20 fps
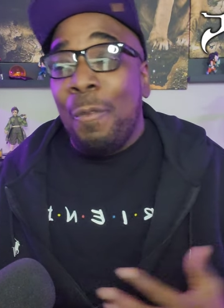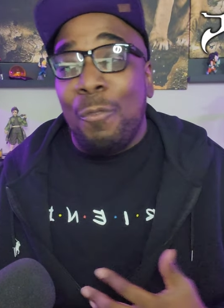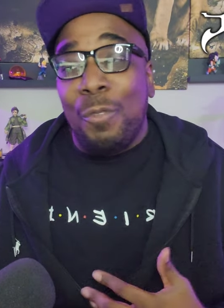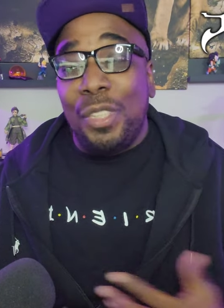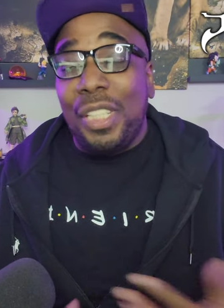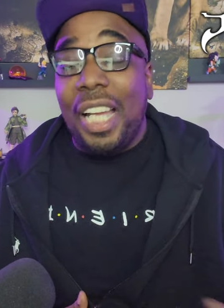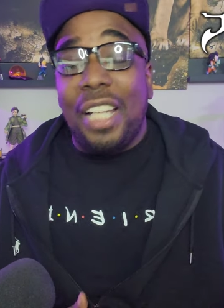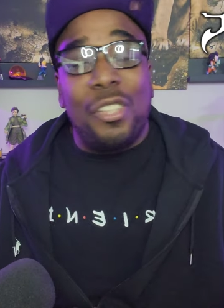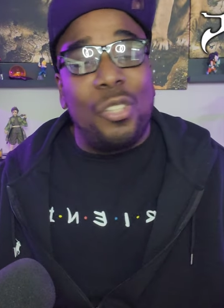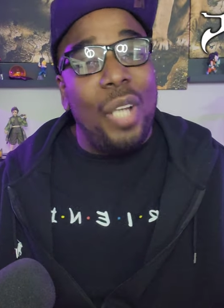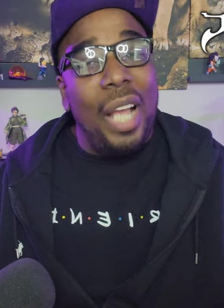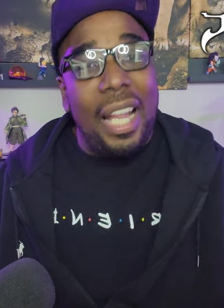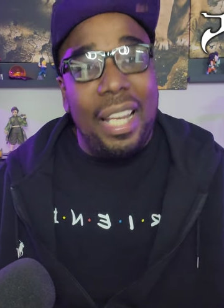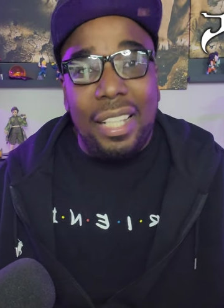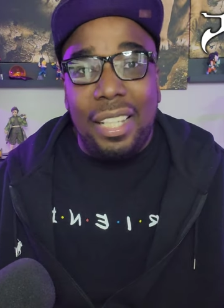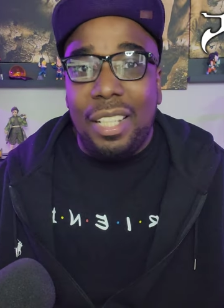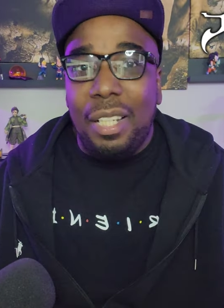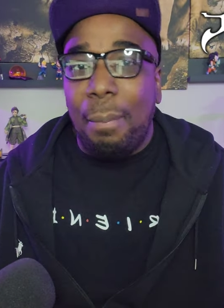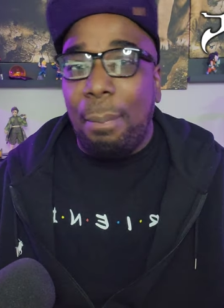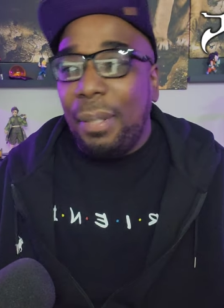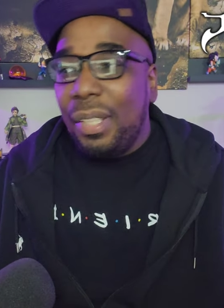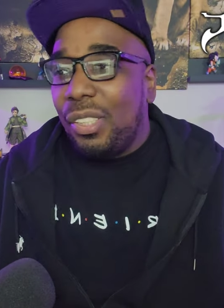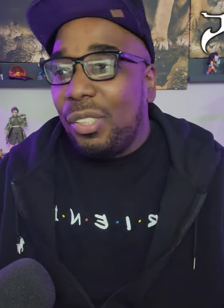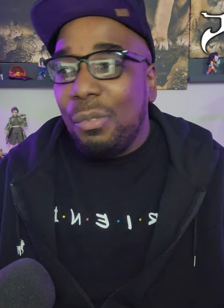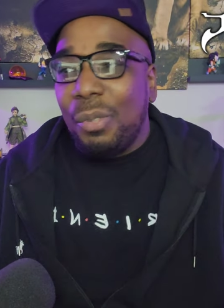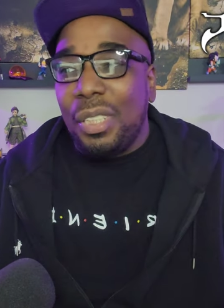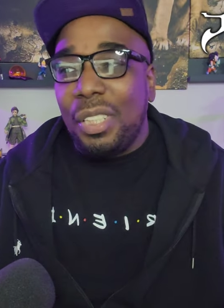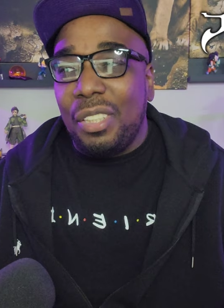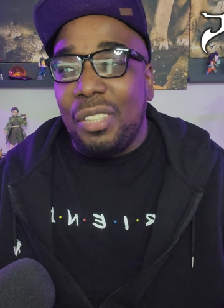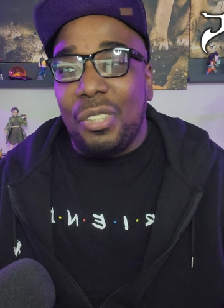Would y'all try to get a picture
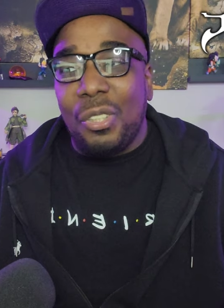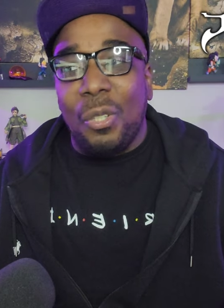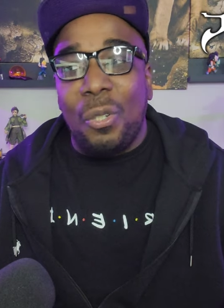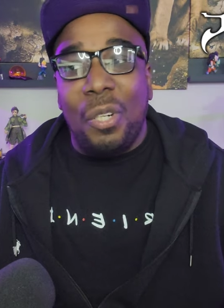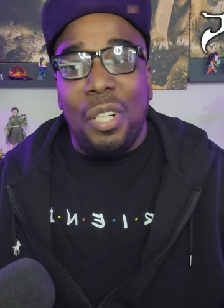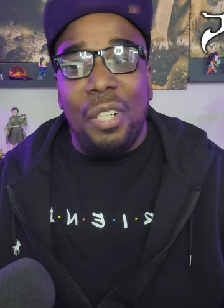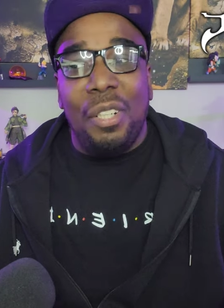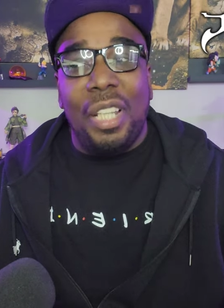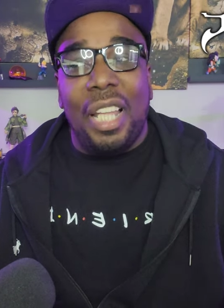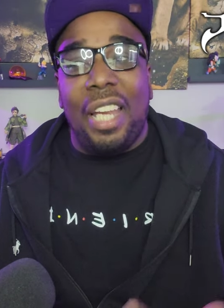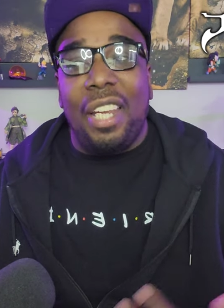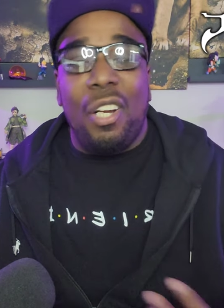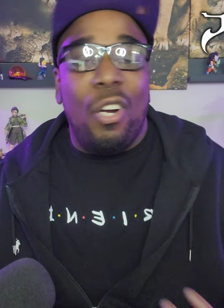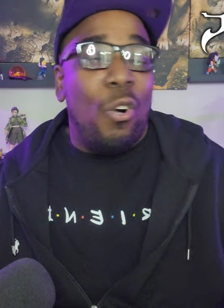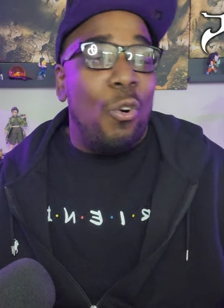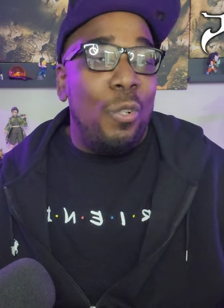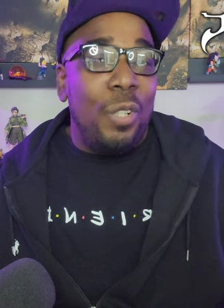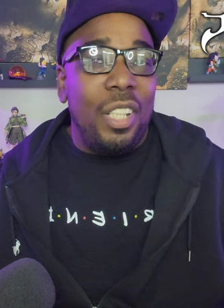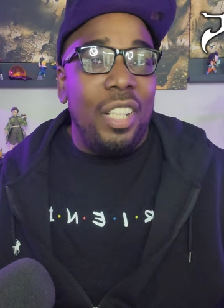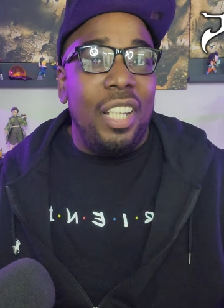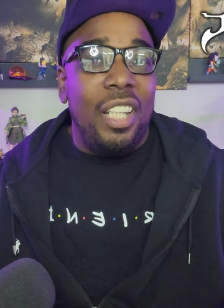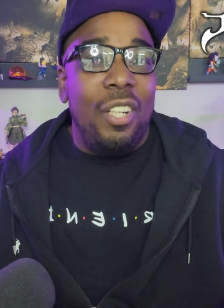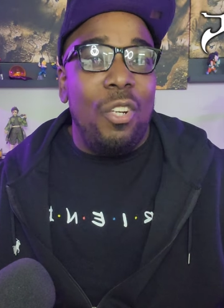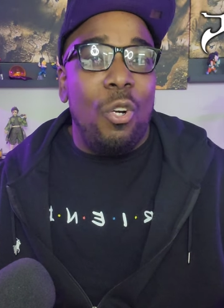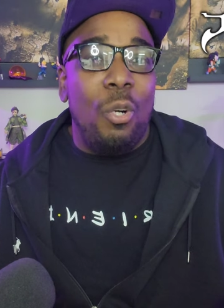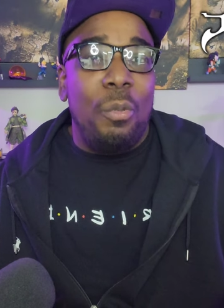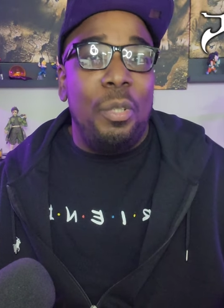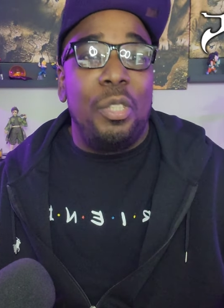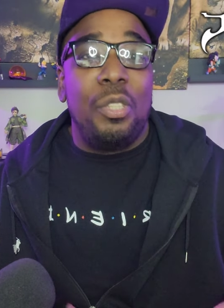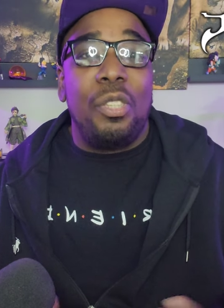with the sword, like holding it,
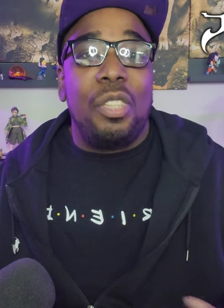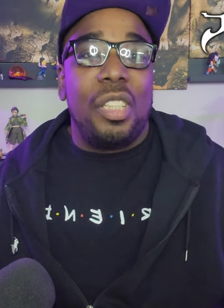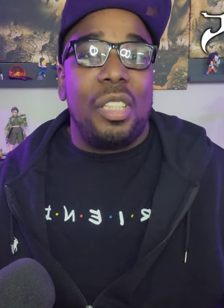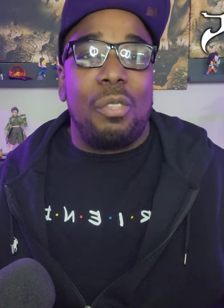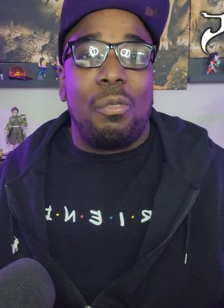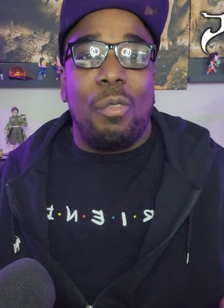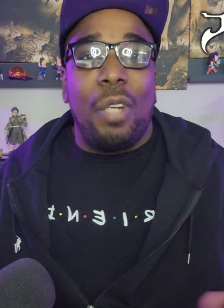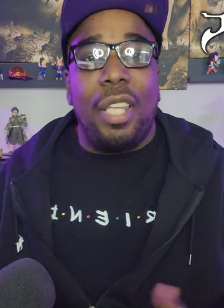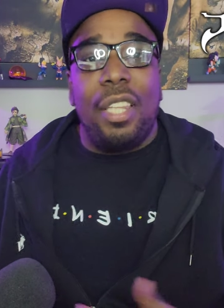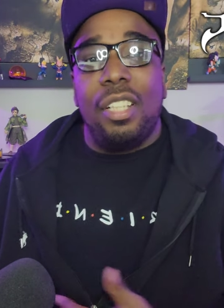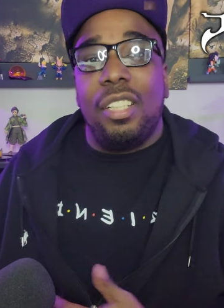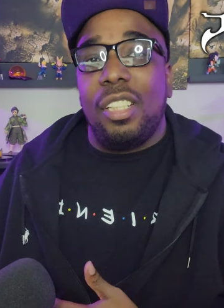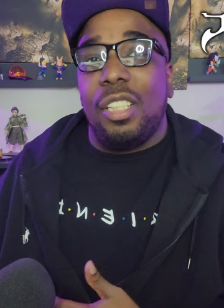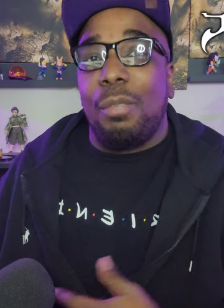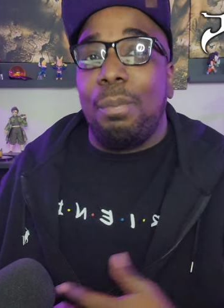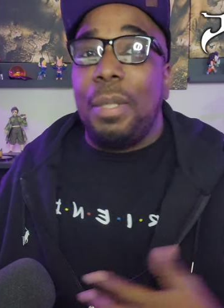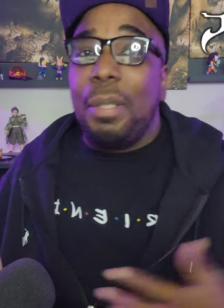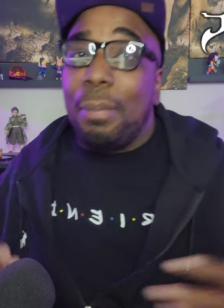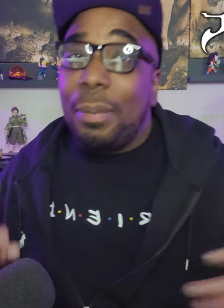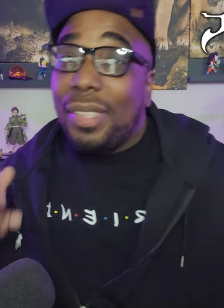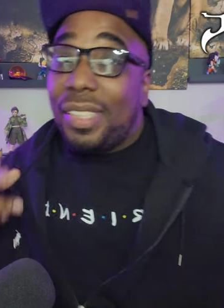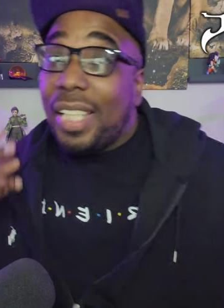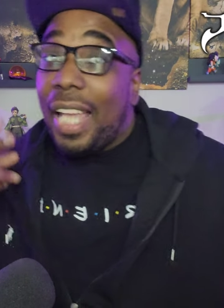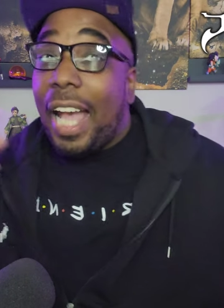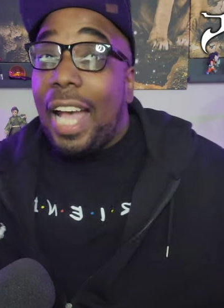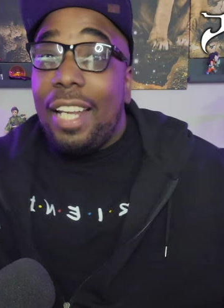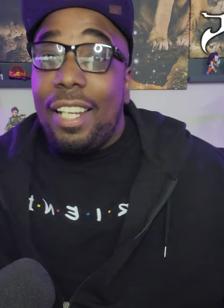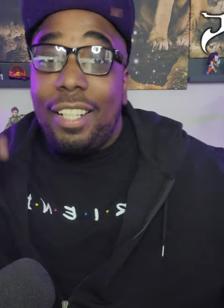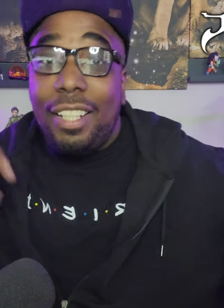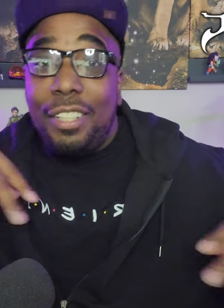or would you just rather just be
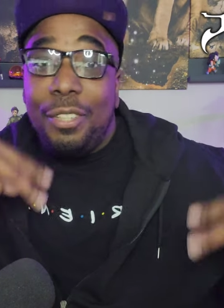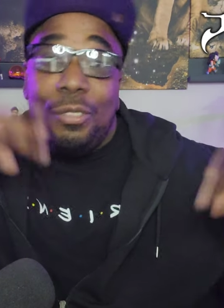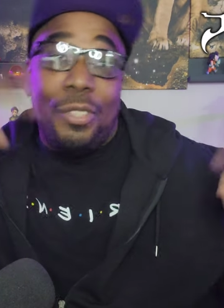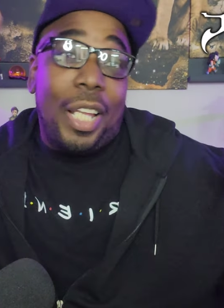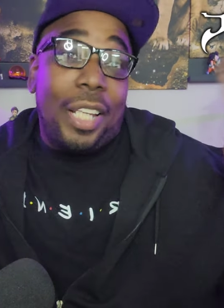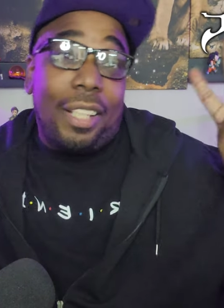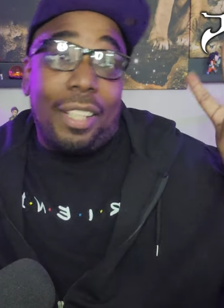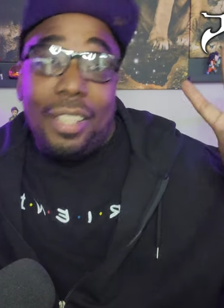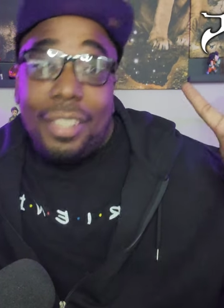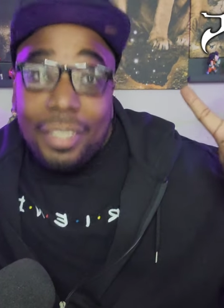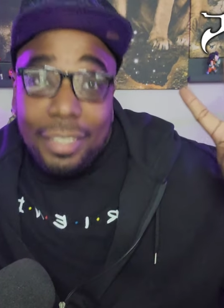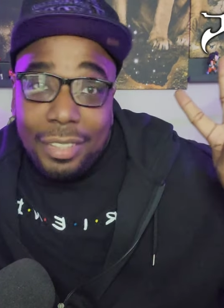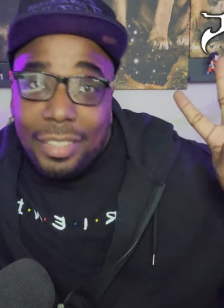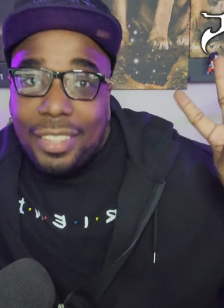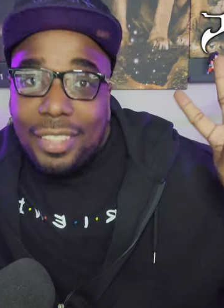beside it and do like a